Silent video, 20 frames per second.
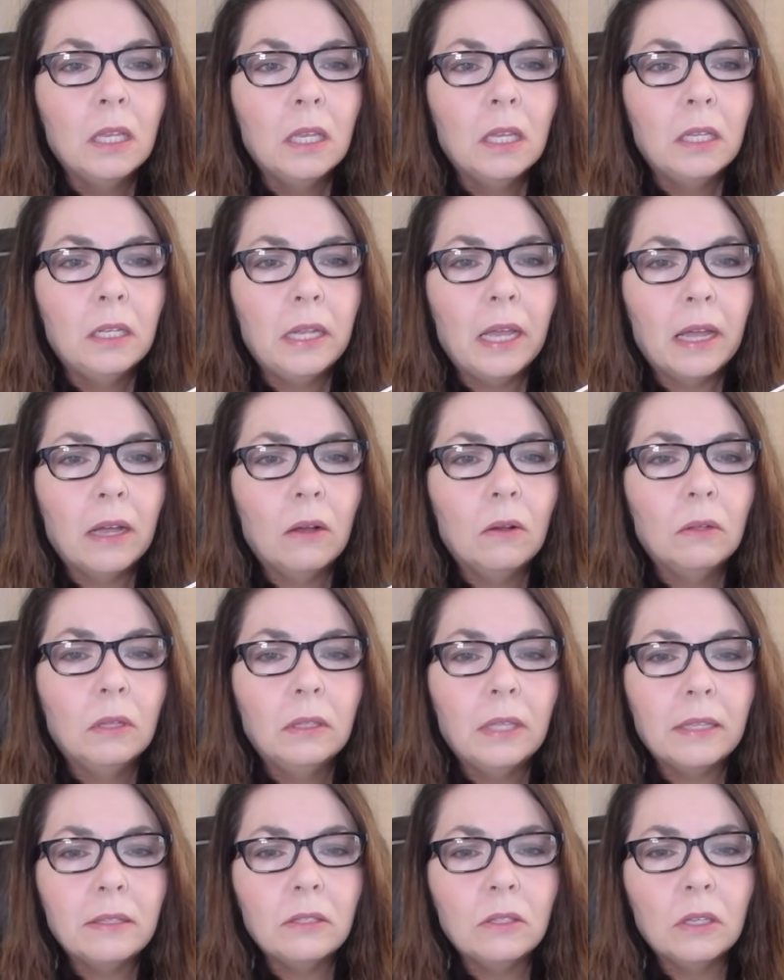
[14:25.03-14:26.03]
Now
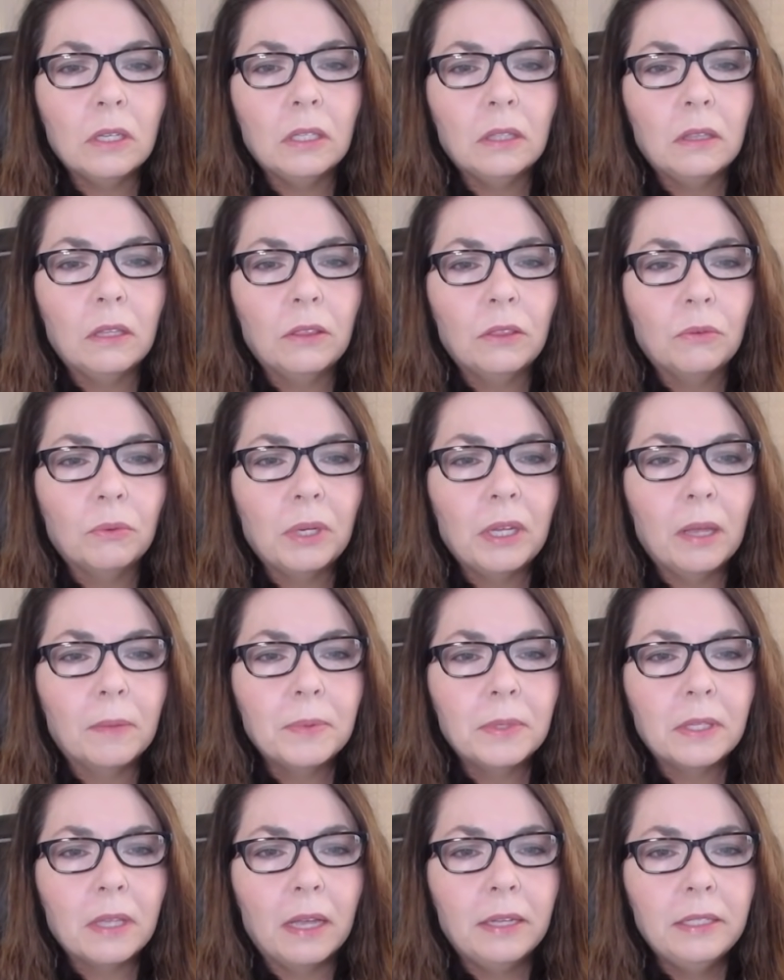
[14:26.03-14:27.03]
let's look at the three
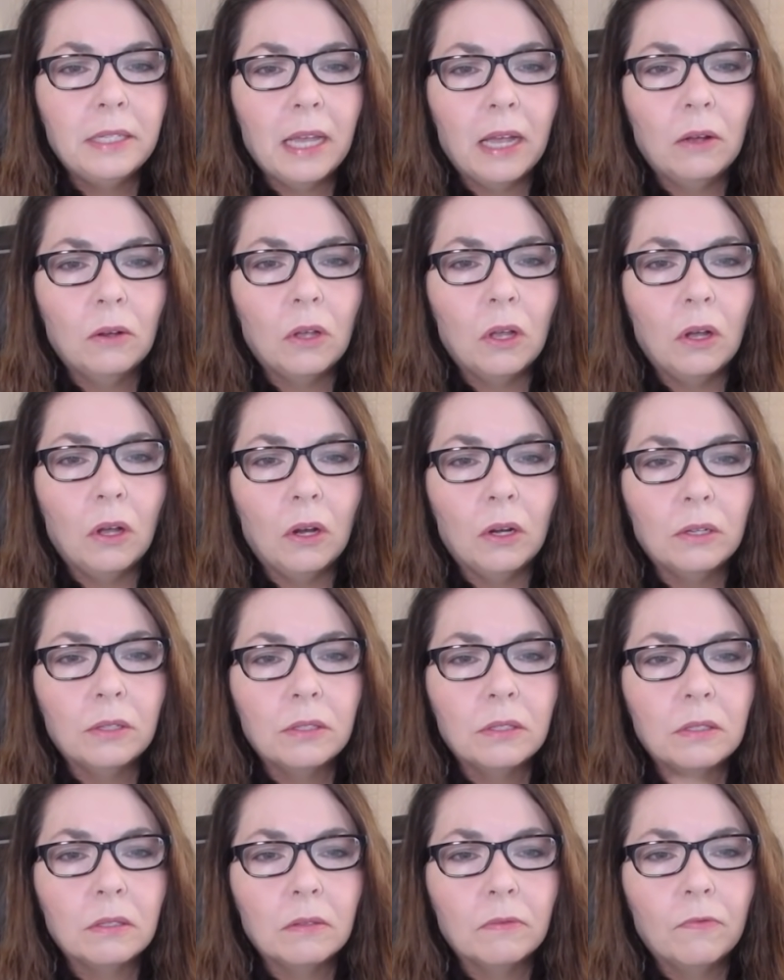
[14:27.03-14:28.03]
upside down
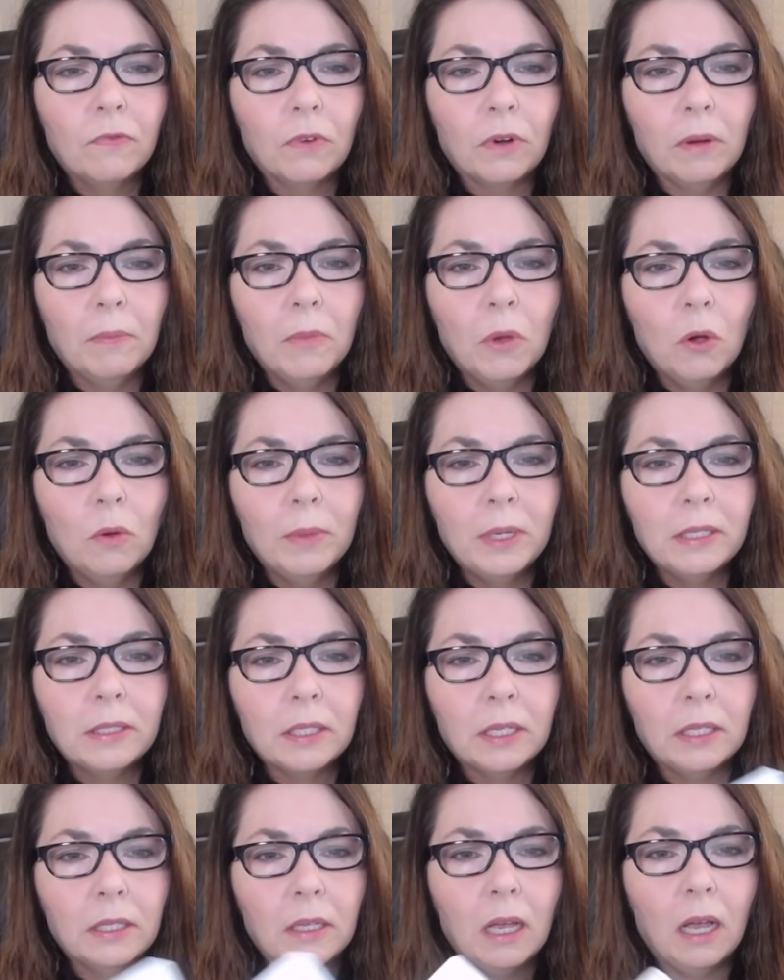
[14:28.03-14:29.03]
cards for a moment
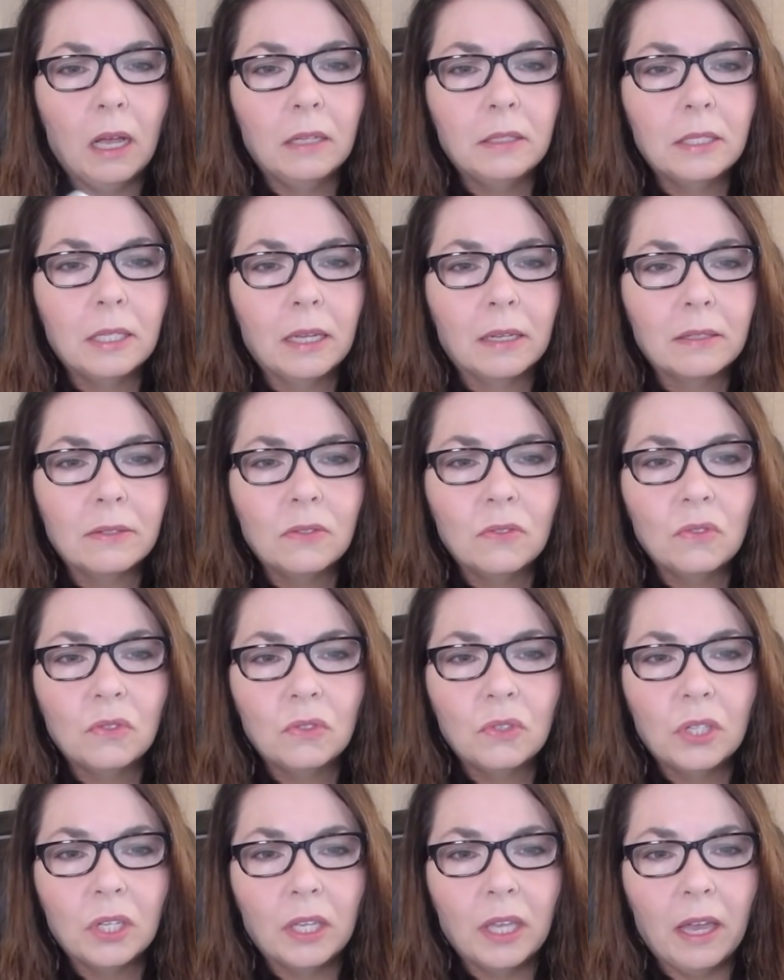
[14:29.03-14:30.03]
in context
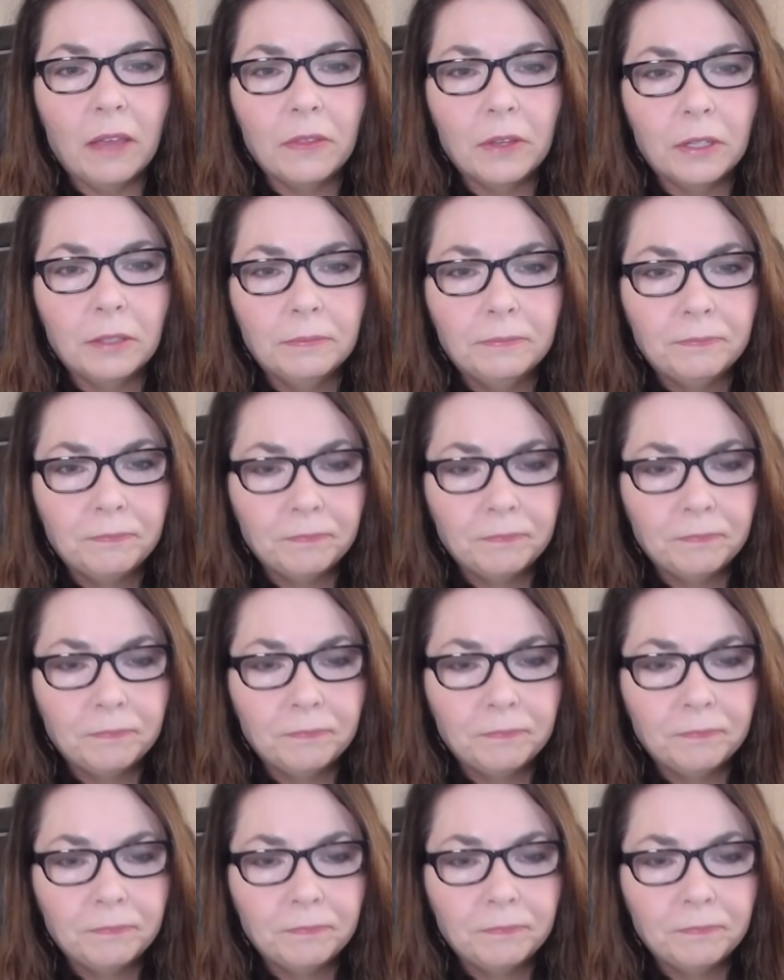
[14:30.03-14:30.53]
together.